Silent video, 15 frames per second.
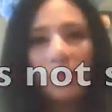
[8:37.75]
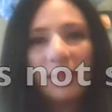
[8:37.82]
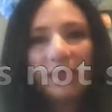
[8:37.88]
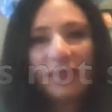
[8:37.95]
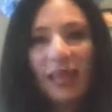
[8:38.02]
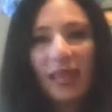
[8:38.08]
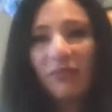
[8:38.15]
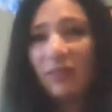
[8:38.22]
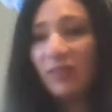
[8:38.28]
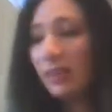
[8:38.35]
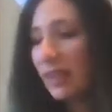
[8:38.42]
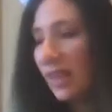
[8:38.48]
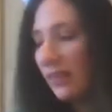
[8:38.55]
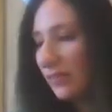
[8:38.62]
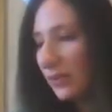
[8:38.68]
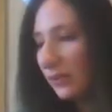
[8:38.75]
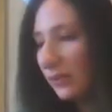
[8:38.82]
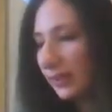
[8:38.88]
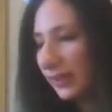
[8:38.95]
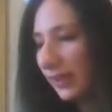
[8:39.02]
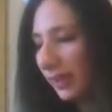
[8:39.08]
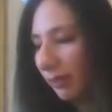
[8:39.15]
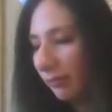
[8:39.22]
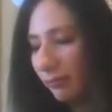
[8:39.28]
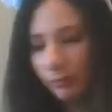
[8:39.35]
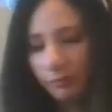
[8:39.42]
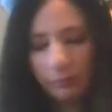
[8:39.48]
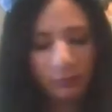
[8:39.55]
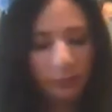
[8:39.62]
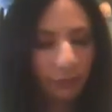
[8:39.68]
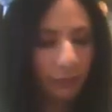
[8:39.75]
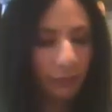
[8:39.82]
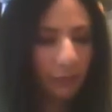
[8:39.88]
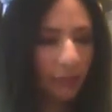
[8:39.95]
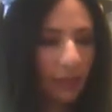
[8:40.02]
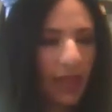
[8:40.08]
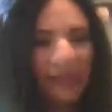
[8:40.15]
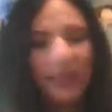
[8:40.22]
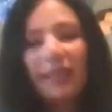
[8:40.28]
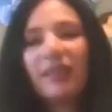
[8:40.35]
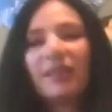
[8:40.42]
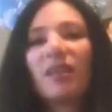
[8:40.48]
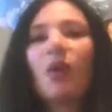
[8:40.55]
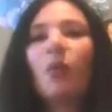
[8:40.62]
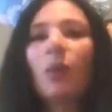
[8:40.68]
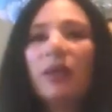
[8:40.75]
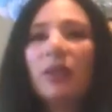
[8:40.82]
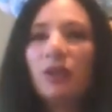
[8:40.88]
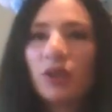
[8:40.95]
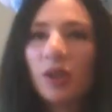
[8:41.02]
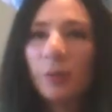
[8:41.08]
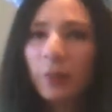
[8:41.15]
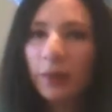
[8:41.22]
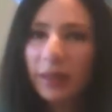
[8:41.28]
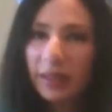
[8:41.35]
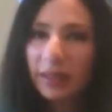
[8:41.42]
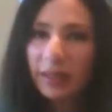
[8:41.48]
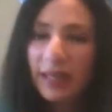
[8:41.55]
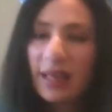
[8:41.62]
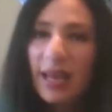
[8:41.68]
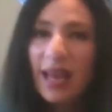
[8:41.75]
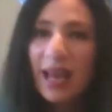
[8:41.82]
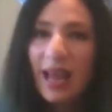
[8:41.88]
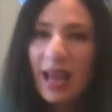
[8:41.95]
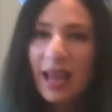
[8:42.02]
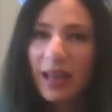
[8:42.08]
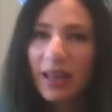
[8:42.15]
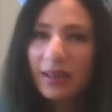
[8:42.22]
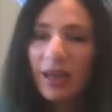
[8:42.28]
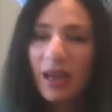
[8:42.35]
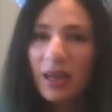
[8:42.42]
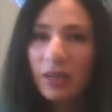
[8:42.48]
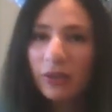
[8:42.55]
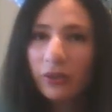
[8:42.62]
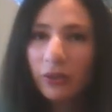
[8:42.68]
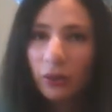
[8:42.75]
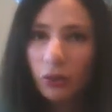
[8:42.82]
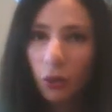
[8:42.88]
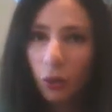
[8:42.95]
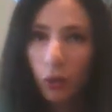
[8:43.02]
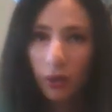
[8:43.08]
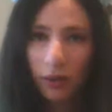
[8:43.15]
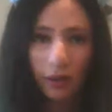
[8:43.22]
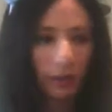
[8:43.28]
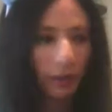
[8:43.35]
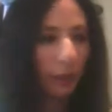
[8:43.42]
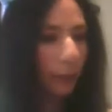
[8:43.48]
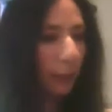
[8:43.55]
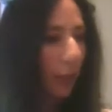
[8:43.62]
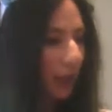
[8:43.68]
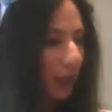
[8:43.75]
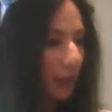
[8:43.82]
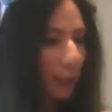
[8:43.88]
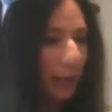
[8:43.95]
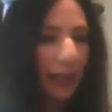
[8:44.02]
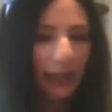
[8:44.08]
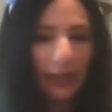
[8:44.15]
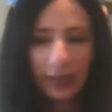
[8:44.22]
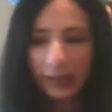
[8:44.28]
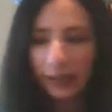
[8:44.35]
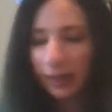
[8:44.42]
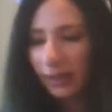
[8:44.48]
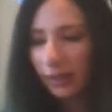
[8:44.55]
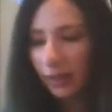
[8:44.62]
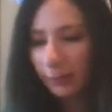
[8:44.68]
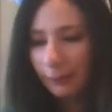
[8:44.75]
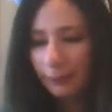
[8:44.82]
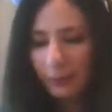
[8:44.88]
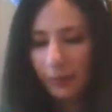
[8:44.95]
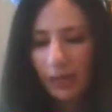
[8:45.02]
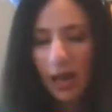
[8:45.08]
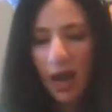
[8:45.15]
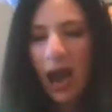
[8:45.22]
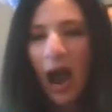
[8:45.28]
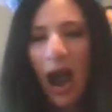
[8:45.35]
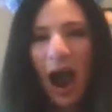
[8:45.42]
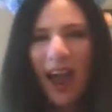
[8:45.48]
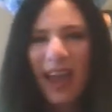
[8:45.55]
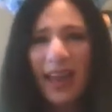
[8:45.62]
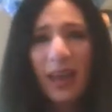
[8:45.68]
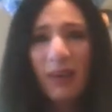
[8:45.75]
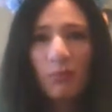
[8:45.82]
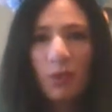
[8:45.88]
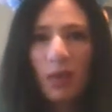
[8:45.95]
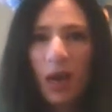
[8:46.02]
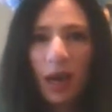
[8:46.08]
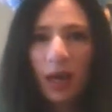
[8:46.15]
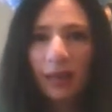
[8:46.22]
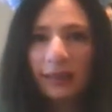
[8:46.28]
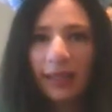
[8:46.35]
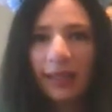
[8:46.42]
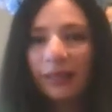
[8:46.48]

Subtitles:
this gave you some ideas on what you should bring in your park bag. I am not